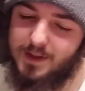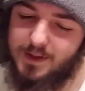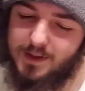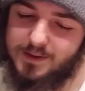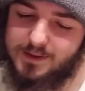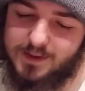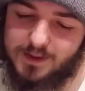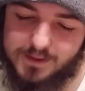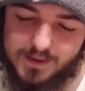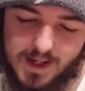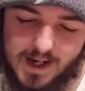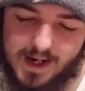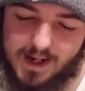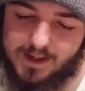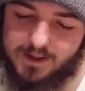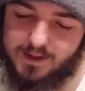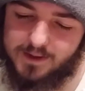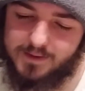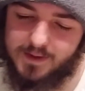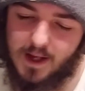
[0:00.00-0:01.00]
to
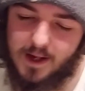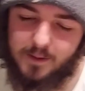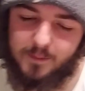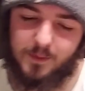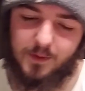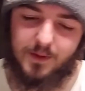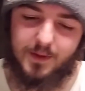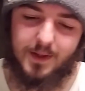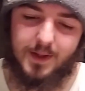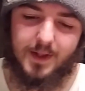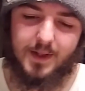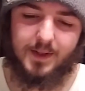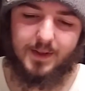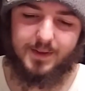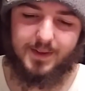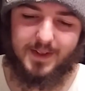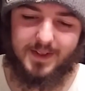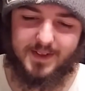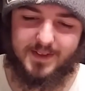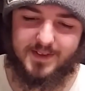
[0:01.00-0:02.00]
land and labor.
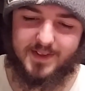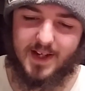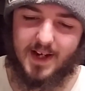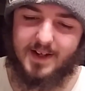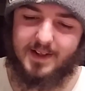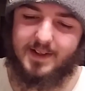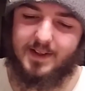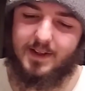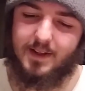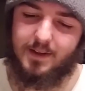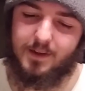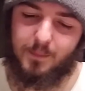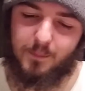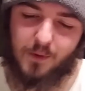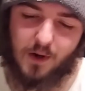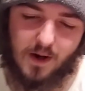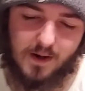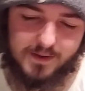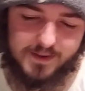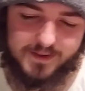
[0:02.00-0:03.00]
These, taken in the
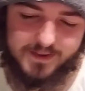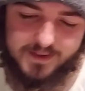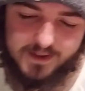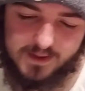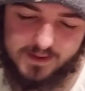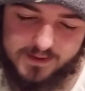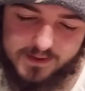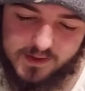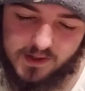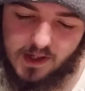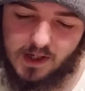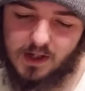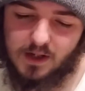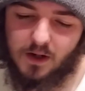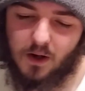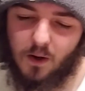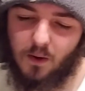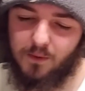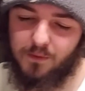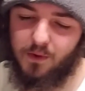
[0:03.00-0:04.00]
broadest sense,
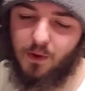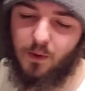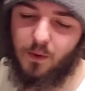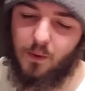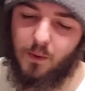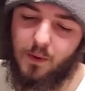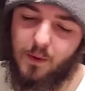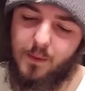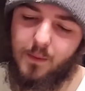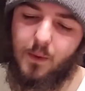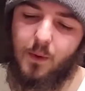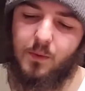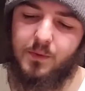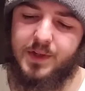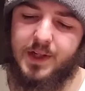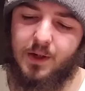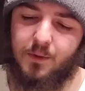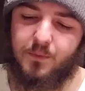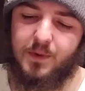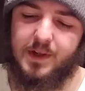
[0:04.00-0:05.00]
are the
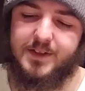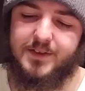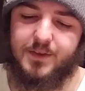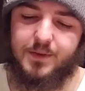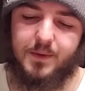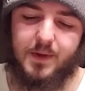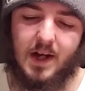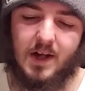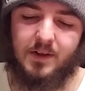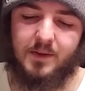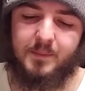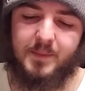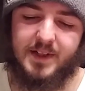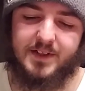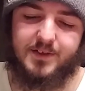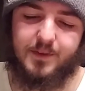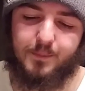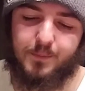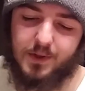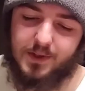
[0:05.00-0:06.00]
only original
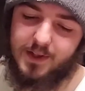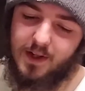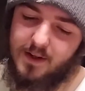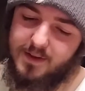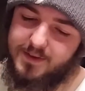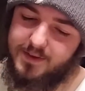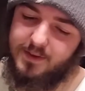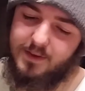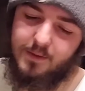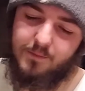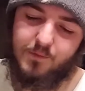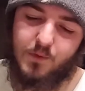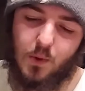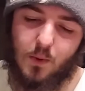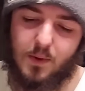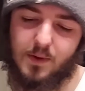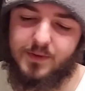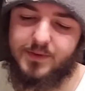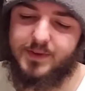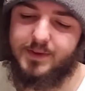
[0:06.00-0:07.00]
elements in production. Of
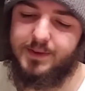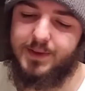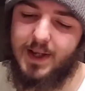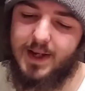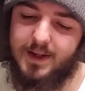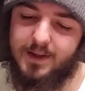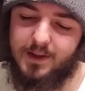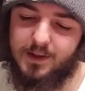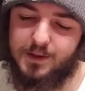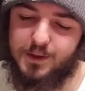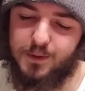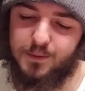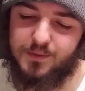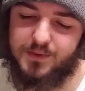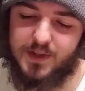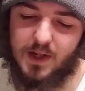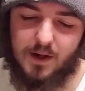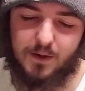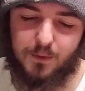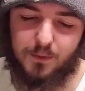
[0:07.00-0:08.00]
course, land includes
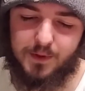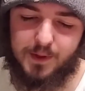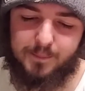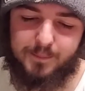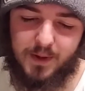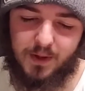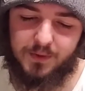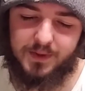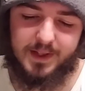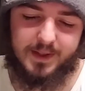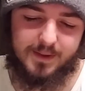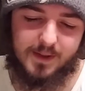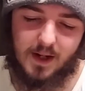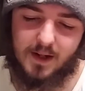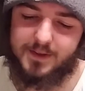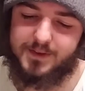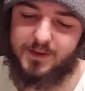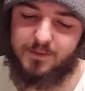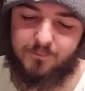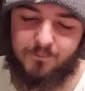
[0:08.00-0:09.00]
not only building
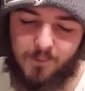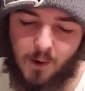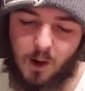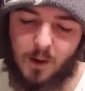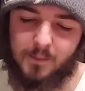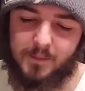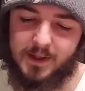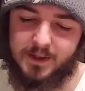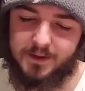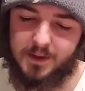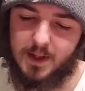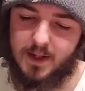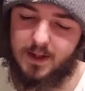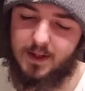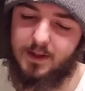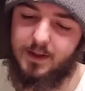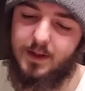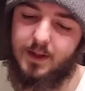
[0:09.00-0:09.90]
lots and farming land,